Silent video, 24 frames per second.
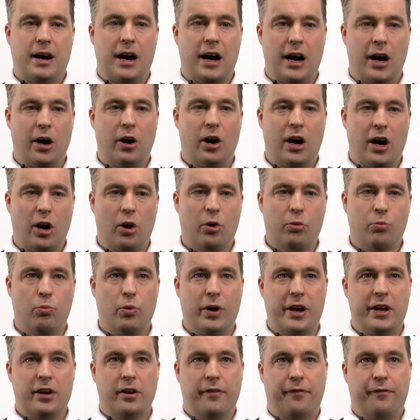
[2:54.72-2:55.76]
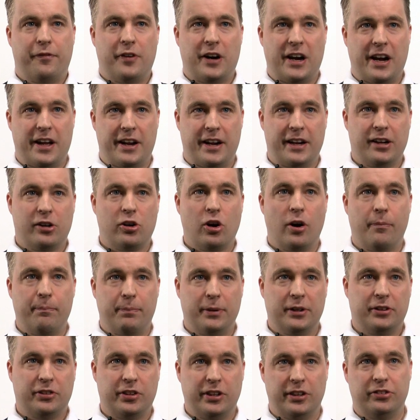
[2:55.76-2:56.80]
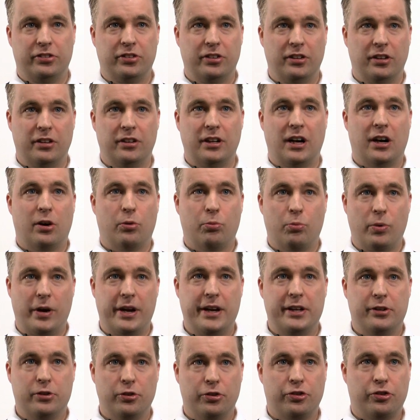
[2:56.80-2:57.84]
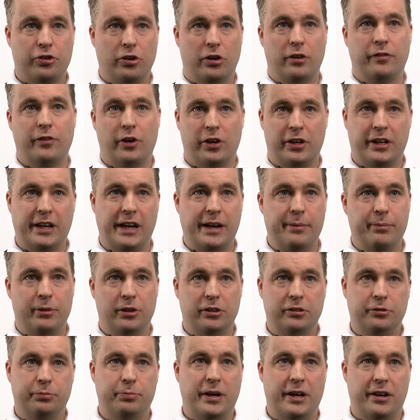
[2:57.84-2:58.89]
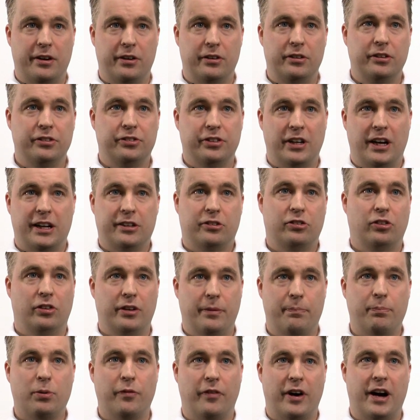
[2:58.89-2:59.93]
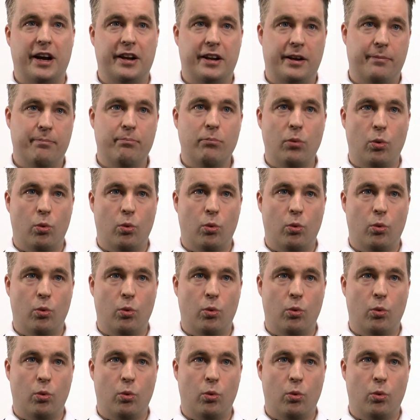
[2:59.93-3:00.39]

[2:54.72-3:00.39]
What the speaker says: our way of fighting competition and our way to serve our gamers better is actually providing